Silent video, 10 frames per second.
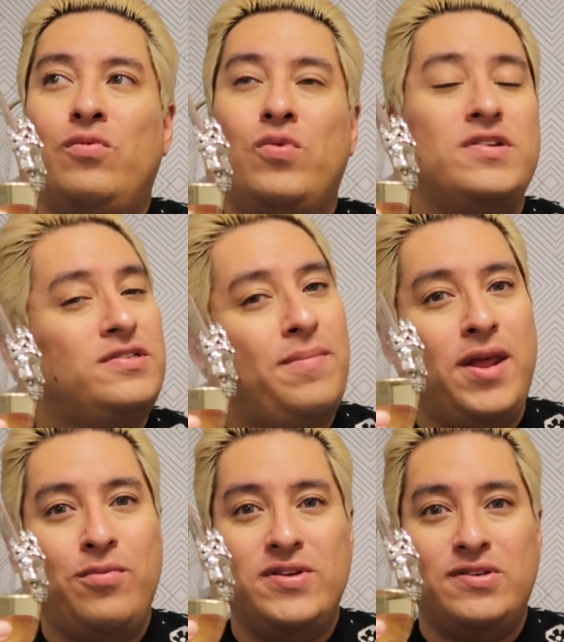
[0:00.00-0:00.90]
was the
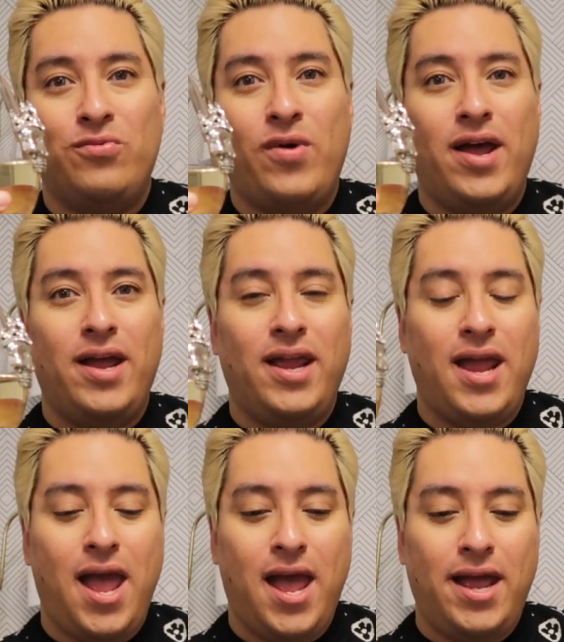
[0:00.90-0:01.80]
main reason
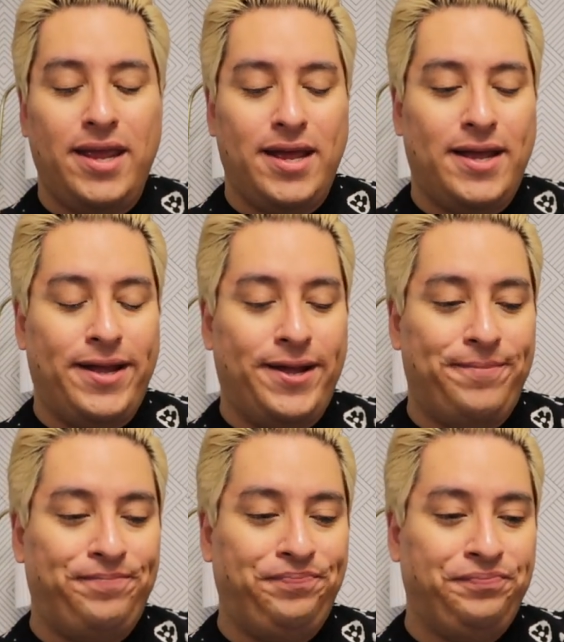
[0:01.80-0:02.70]
why I
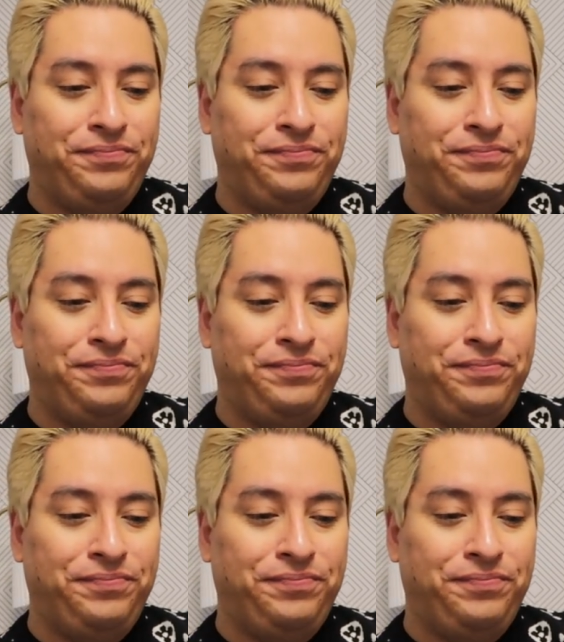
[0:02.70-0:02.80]
um,